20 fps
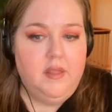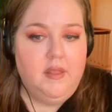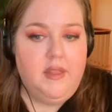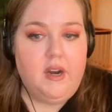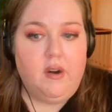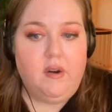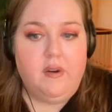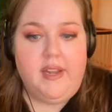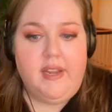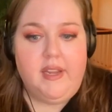
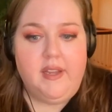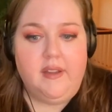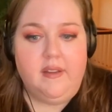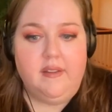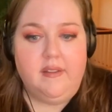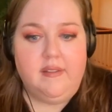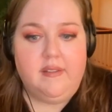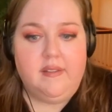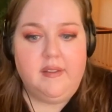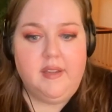There
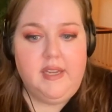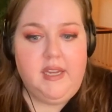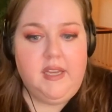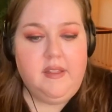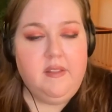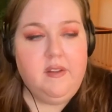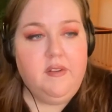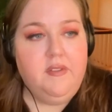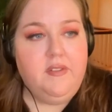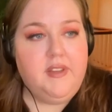is,
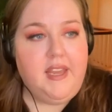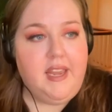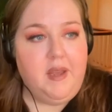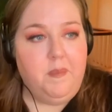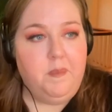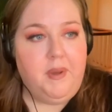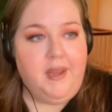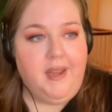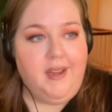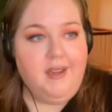in those
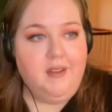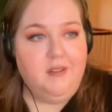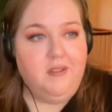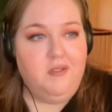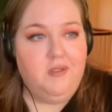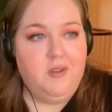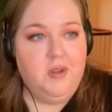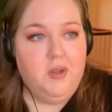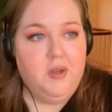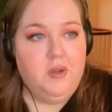
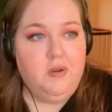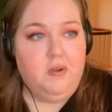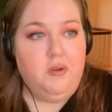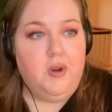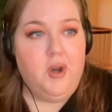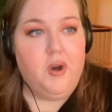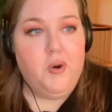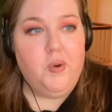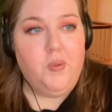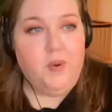campaigns,
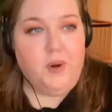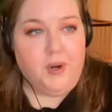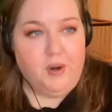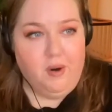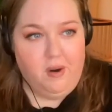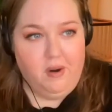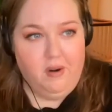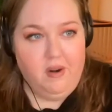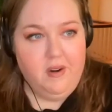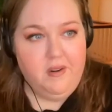no
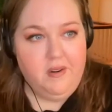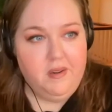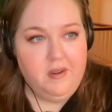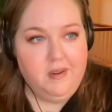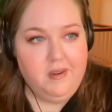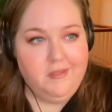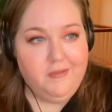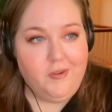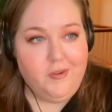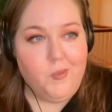regard
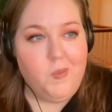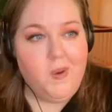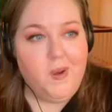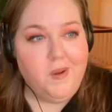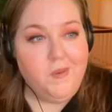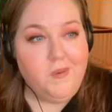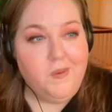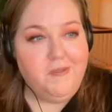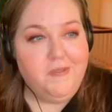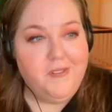for what
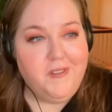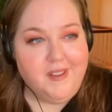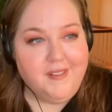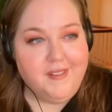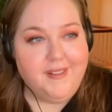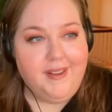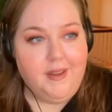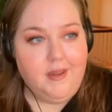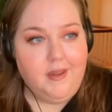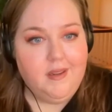it would feel
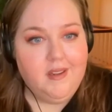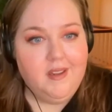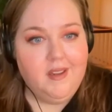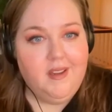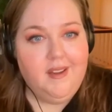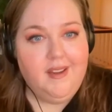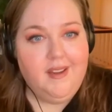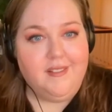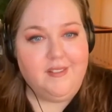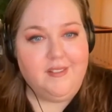like
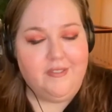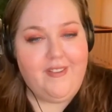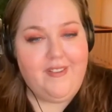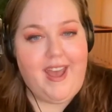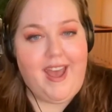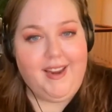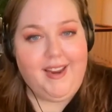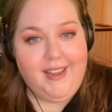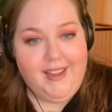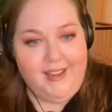as a
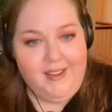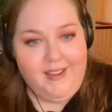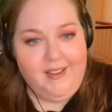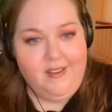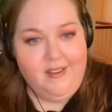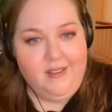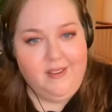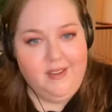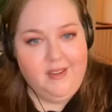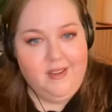fat
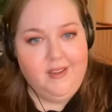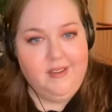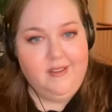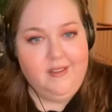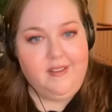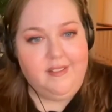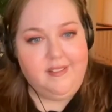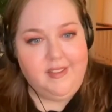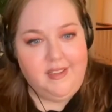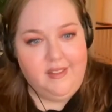kid
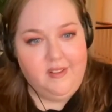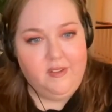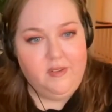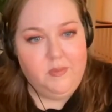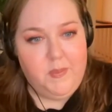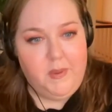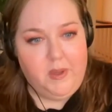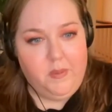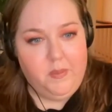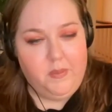to see those
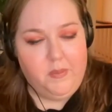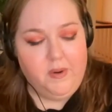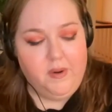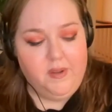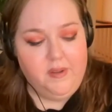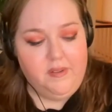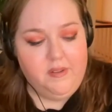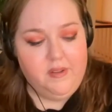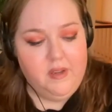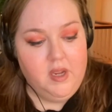
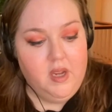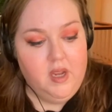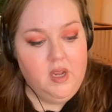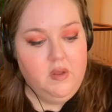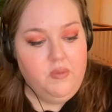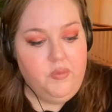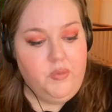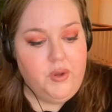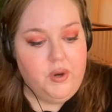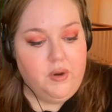billboards.
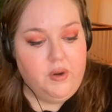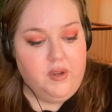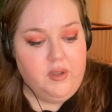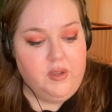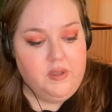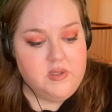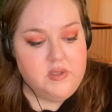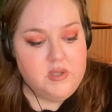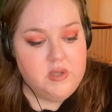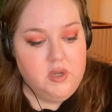There
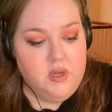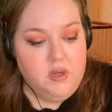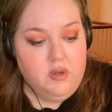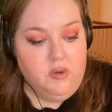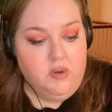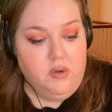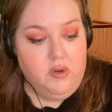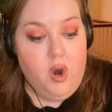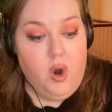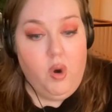is
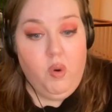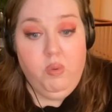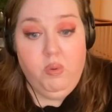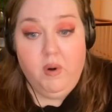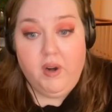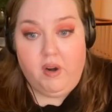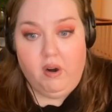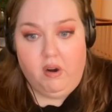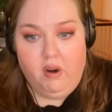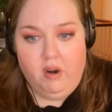no
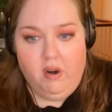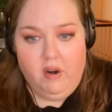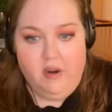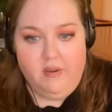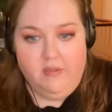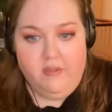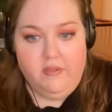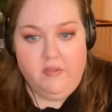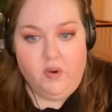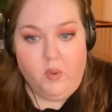
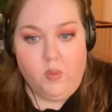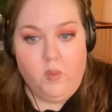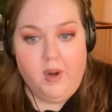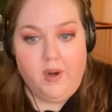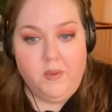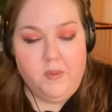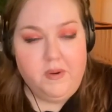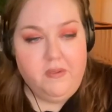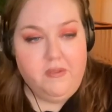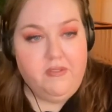regard for
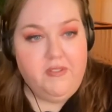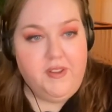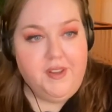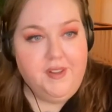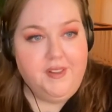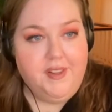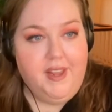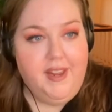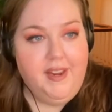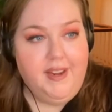what it would
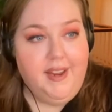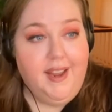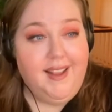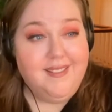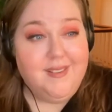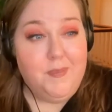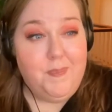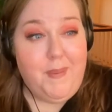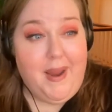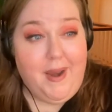feel like
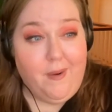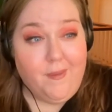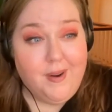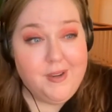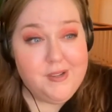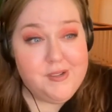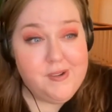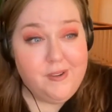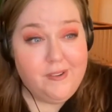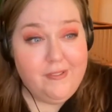as a
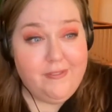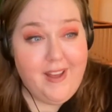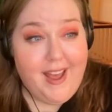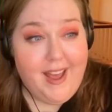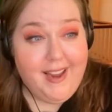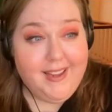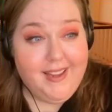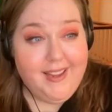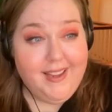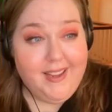parent to a
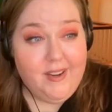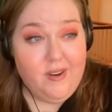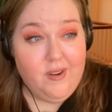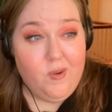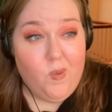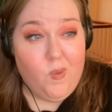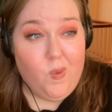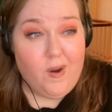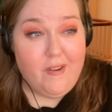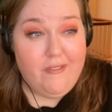fat kid
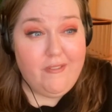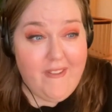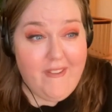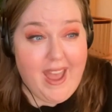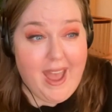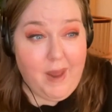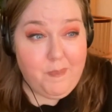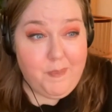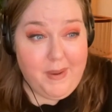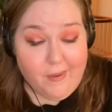or a
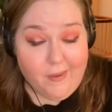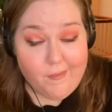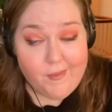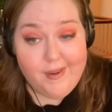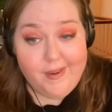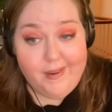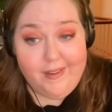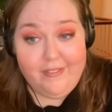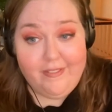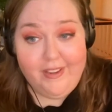fat
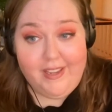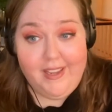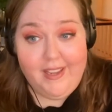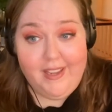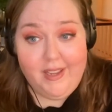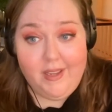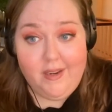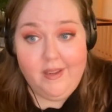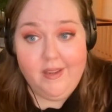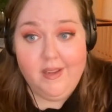parent of a
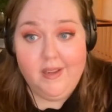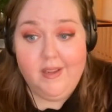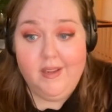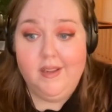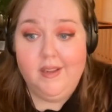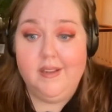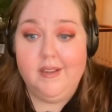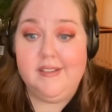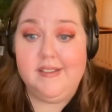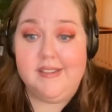kid
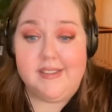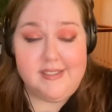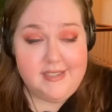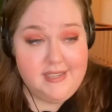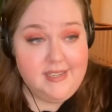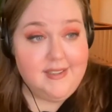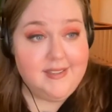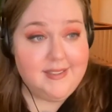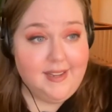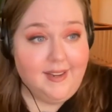to
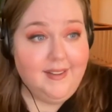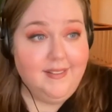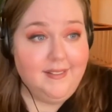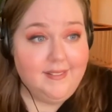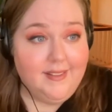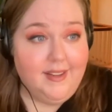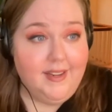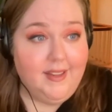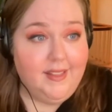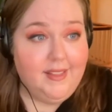see
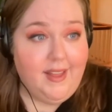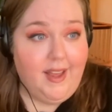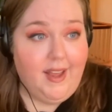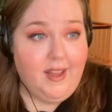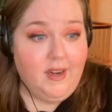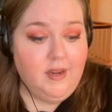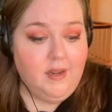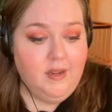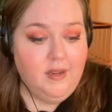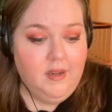signs like
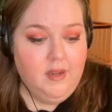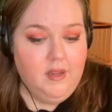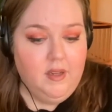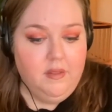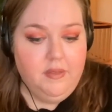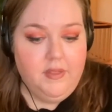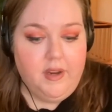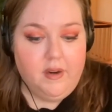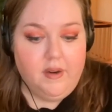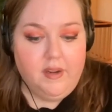that.
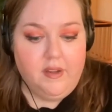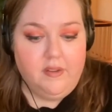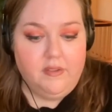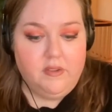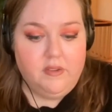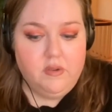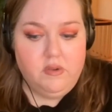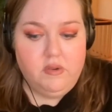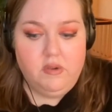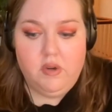There
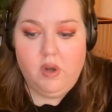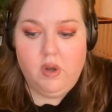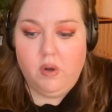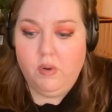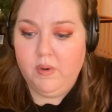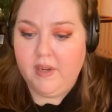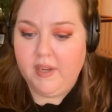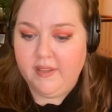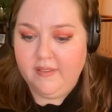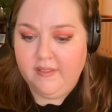is
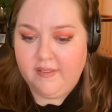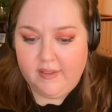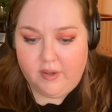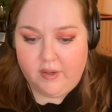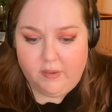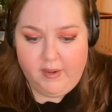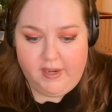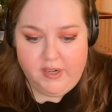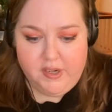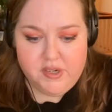no
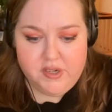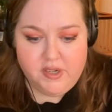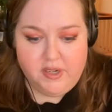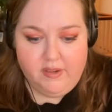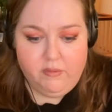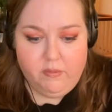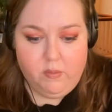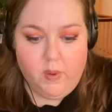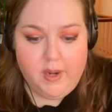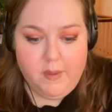consideration
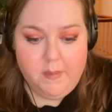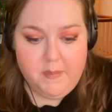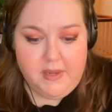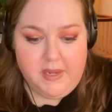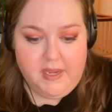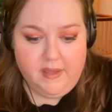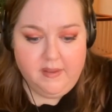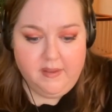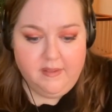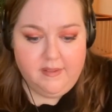of what it
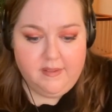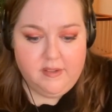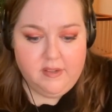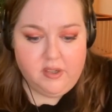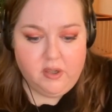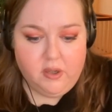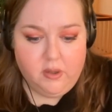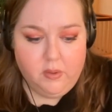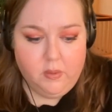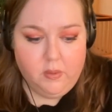means
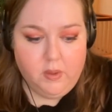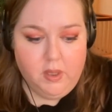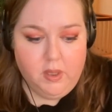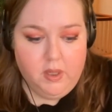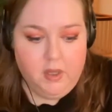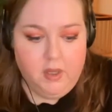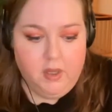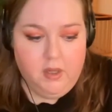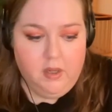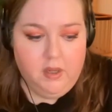to
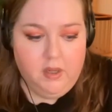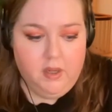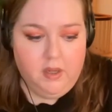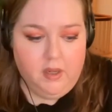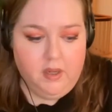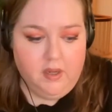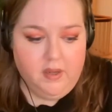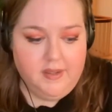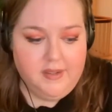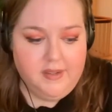
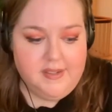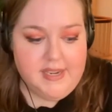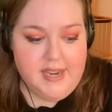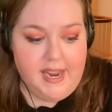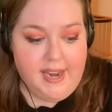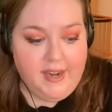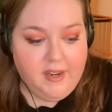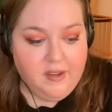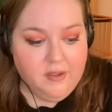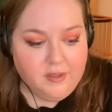
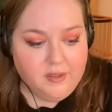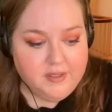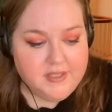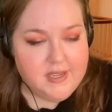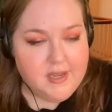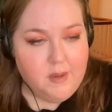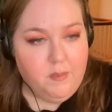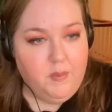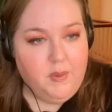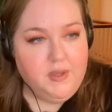dangle
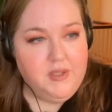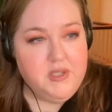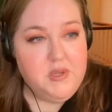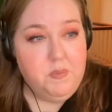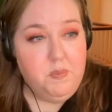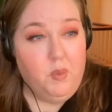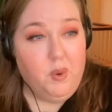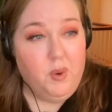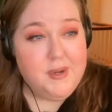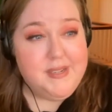
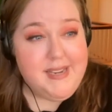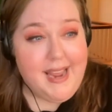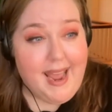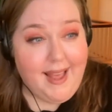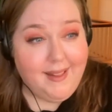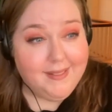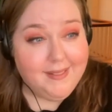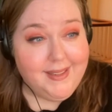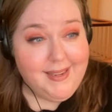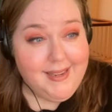someone's
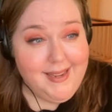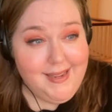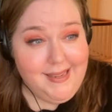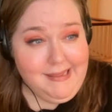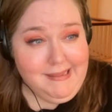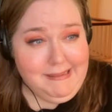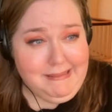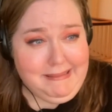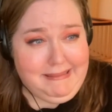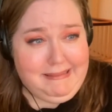
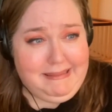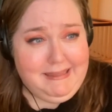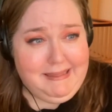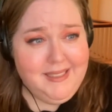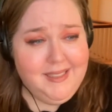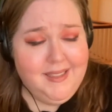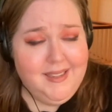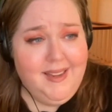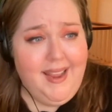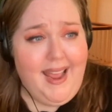mortality
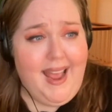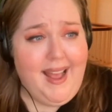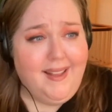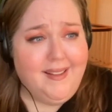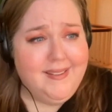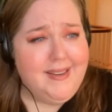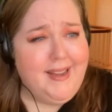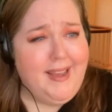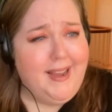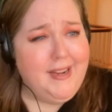
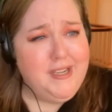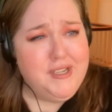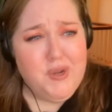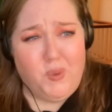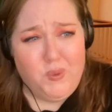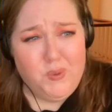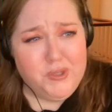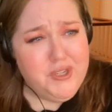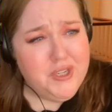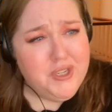as an I
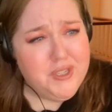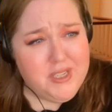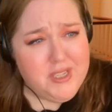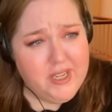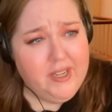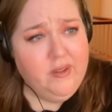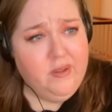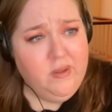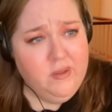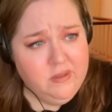told you
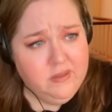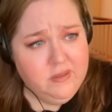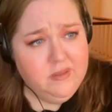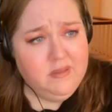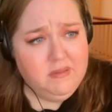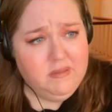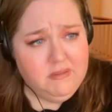so.